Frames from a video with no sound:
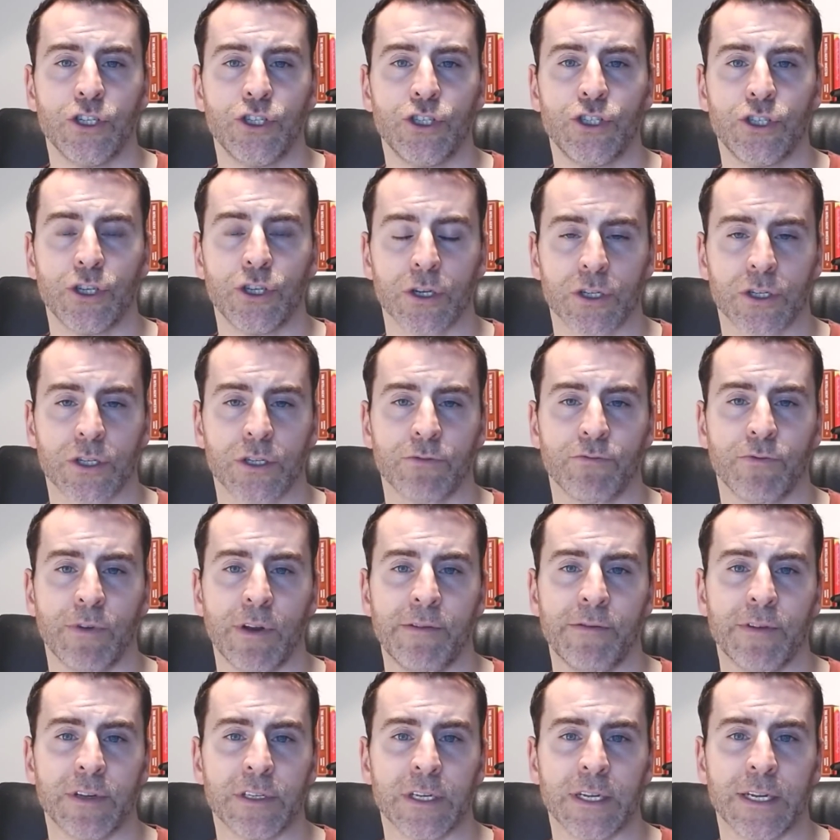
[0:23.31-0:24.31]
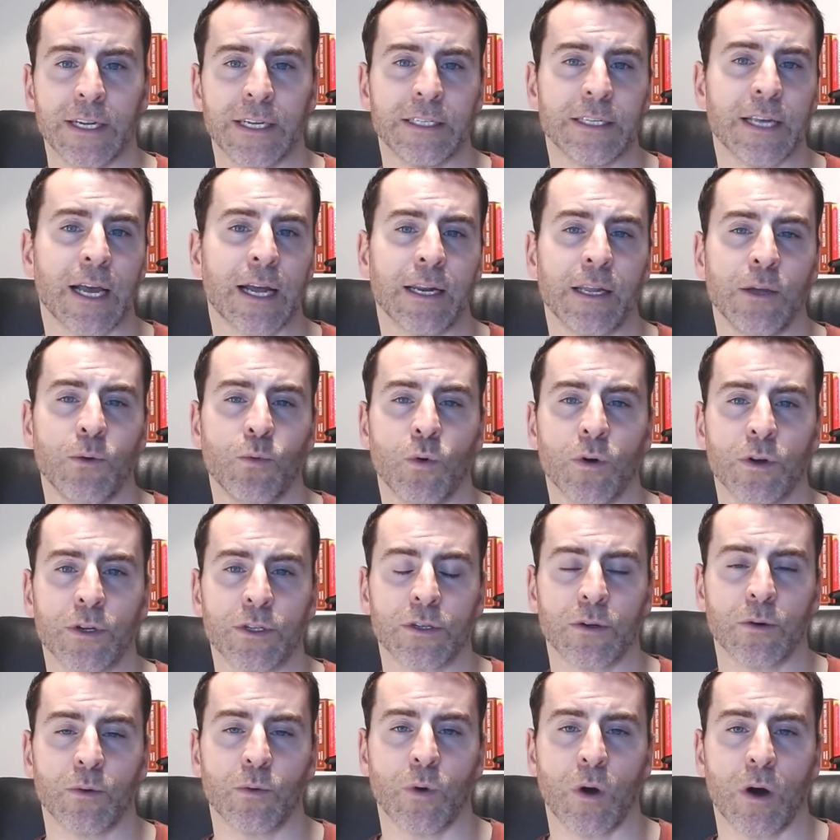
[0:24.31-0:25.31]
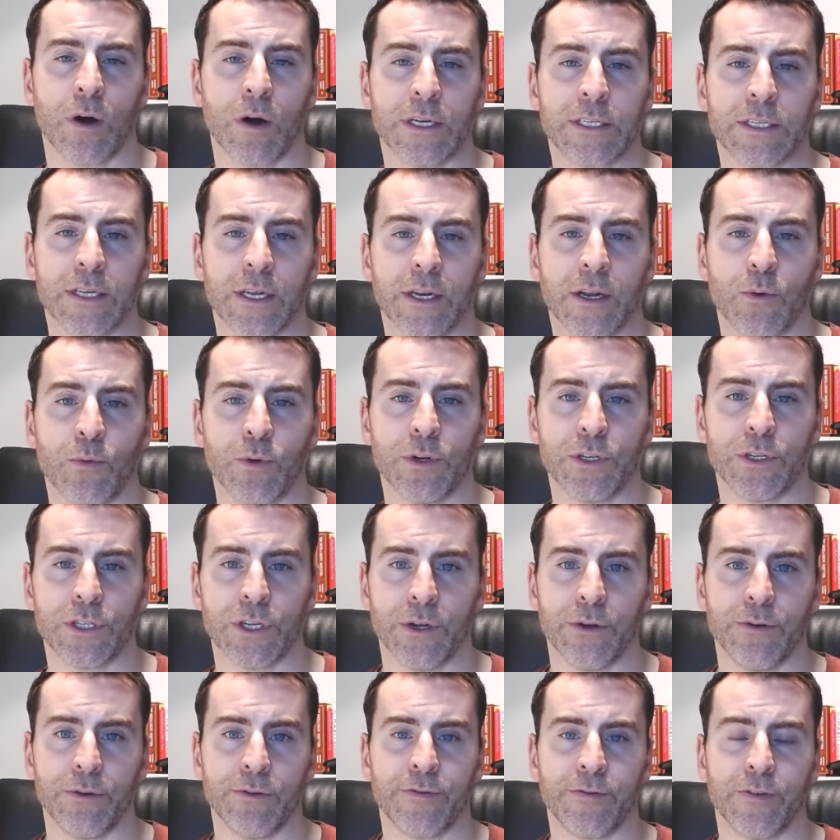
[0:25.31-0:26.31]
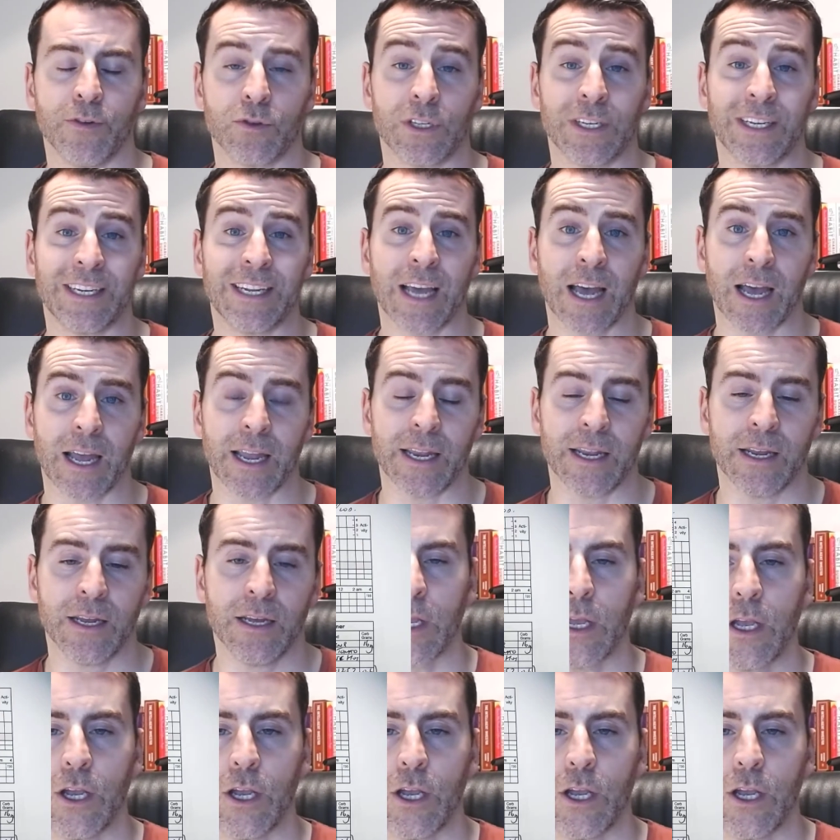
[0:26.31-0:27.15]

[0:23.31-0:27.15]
just to revisit exactly what I said I would do for today.